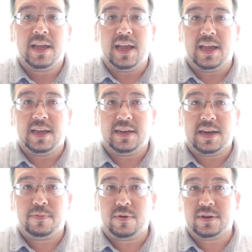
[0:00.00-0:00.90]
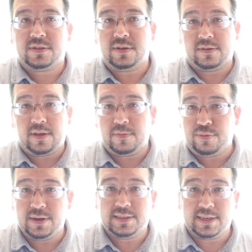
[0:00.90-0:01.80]
And they brought us to another
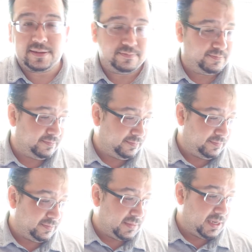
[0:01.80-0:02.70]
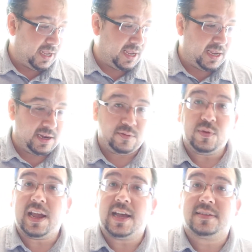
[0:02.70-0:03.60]
precinct, and
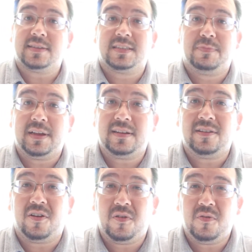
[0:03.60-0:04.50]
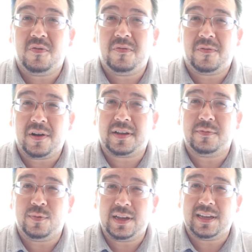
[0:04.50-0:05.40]
we had to spend the whole
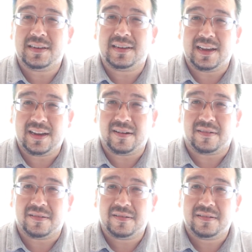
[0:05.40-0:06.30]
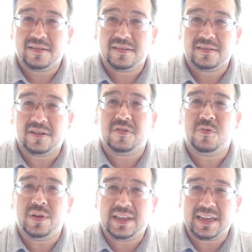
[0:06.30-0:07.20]
fucking weekend there. The whole
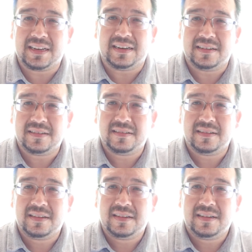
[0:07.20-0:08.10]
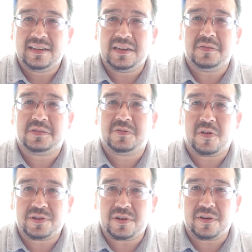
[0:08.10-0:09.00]
weekend. It was
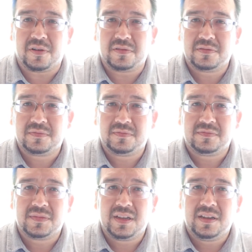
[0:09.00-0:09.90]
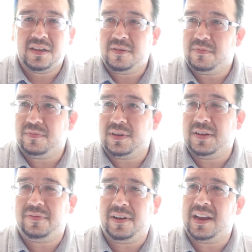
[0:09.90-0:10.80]
torture.
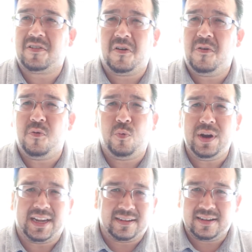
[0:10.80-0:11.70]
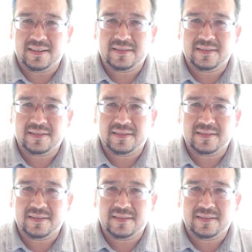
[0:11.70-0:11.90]
It felt like a whole week.